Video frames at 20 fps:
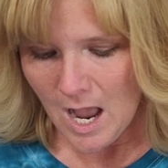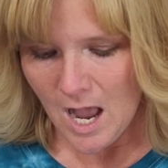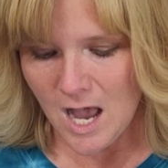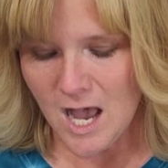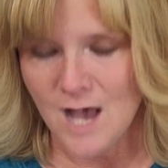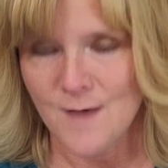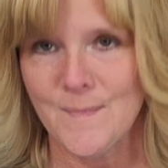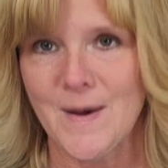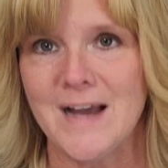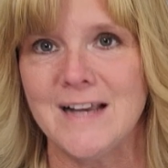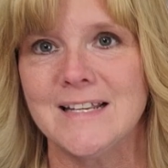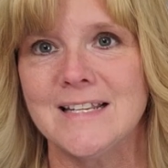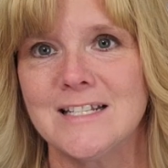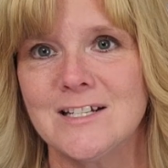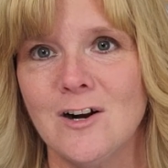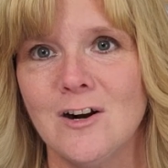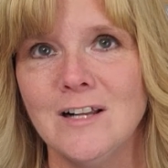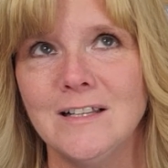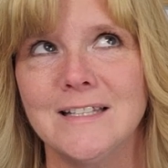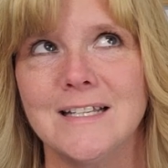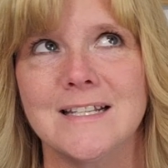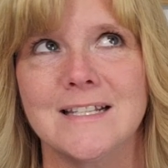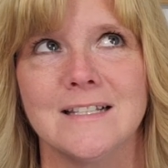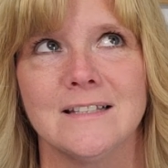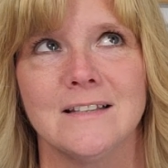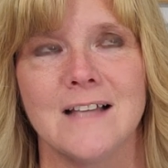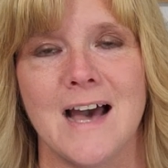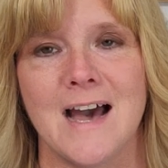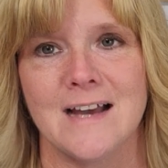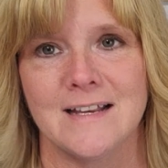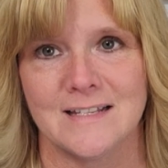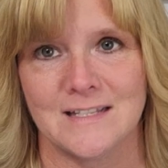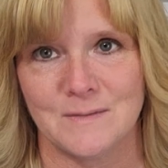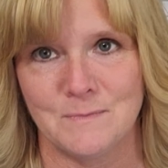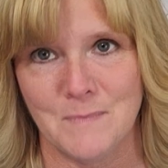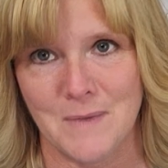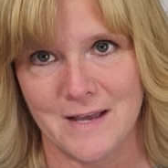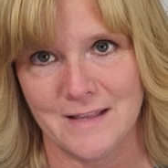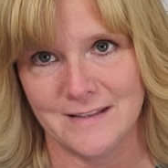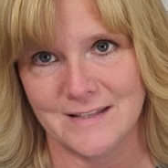I started this
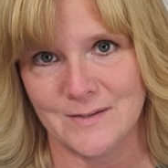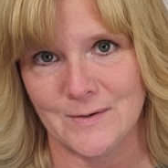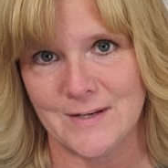last month.